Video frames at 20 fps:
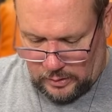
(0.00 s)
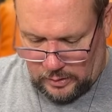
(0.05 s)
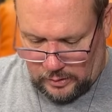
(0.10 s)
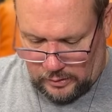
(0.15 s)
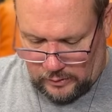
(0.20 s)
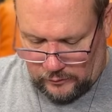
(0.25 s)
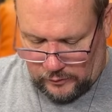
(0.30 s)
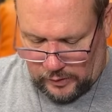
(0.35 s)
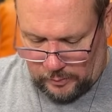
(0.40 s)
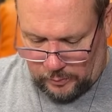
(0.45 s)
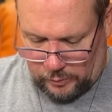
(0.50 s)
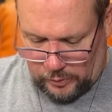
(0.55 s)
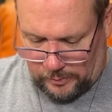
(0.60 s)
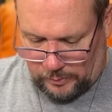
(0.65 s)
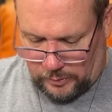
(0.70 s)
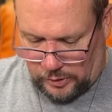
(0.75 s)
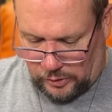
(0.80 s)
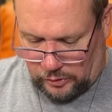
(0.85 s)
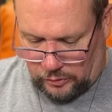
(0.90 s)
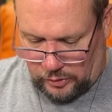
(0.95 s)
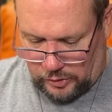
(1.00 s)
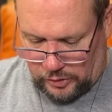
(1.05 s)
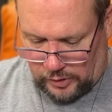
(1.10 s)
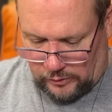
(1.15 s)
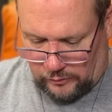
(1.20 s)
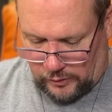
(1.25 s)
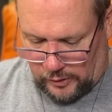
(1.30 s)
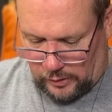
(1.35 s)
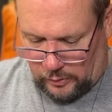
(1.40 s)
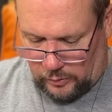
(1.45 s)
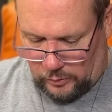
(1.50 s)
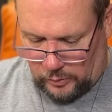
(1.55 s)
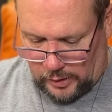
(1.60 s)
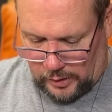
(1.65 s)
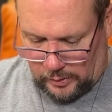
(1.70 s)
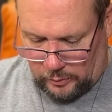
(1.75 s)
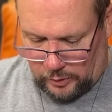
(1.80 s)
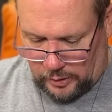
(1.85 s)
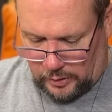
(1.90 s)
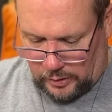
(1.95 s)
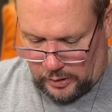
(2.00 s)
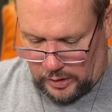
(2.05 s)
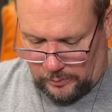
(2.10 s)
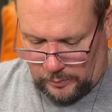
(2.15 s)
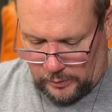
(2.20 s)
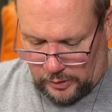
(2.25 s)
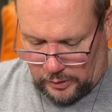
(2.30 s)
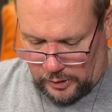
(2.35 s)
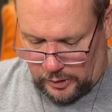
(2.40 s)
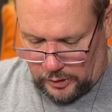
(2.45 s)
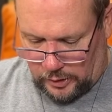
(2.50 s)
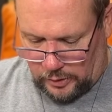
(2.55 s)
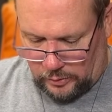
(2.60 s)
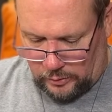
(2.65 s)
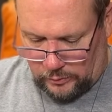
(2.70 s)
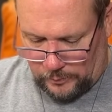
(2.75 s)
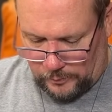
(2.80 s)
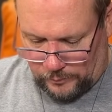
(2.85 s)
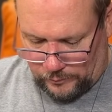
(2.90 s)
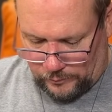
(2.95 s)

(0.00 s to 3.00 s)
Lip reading: if I prep this grizzly feather, what I would typically do